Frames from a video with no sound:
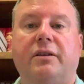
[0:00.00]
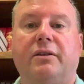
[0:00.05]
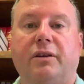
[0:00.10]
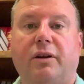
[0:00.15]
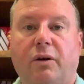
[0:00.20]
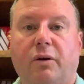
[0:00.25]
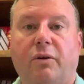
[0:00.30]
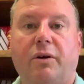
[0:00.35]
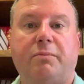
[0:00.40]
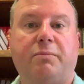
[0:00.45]
The
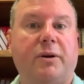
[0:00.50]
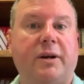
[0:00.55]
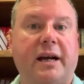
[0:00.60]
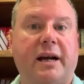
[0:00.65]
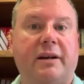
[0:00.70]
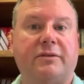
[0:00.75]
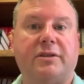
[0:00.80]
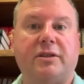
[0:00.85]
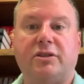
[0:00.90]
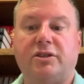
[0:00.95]
Lord
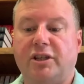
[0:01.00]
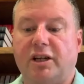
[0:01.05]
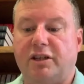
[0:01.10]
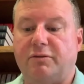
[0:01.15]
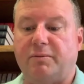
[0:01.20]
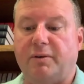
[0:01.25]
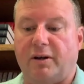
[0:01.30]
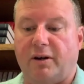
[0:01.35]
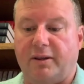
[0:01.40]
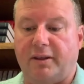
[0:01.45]
pronounces
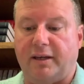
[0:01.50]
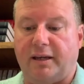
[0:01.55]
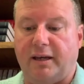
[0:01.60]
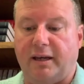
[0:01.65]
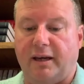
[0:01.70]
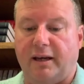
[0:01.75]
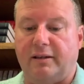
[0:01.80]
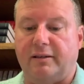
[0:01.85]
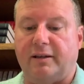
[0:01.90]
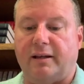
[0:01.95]
judgment on the
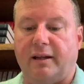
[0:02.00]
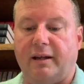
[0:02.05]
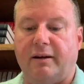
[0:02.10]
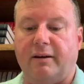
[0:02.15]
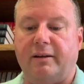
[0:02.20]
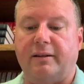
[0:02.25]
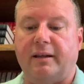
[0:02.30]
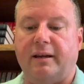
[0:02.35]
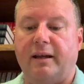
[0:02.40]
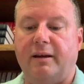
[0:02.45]
king,
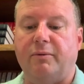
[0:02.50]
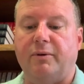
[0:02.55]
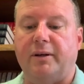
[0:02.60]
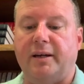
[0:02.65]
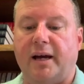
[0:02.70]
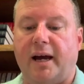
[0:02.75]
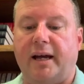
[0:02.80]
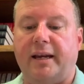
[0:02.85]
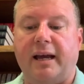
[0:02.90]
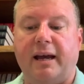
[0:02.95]
declaring that he would
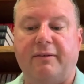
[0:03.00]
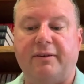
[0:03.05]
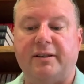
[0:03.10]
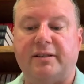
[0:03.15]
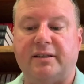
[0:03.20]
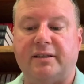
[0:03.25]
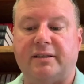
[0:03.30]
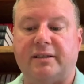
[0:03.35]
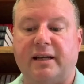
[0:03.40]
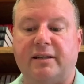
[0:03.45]
not have a
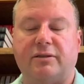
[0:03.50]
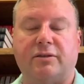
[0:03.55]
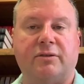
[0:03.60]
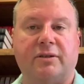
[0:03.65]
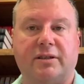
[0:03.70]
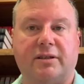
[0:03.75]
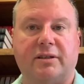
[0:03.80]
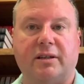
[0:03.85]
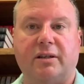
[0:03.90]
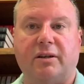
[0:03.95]
successor
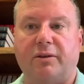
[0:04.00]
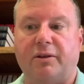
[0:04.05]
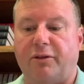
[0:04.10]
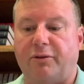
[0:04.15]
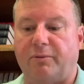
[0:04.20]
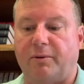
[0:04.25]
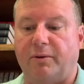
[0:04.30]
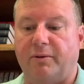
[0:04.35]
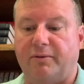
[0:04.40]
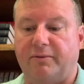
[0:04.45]
to sit on the
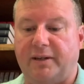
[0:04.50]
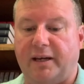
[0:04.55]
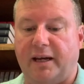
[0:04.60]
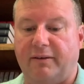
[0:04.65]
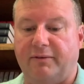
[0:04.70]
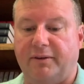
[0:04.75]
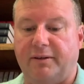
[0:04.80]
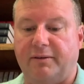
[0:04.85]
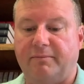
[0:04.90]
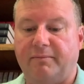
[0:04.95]
throne of
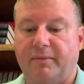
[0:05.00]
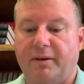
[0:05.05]
David.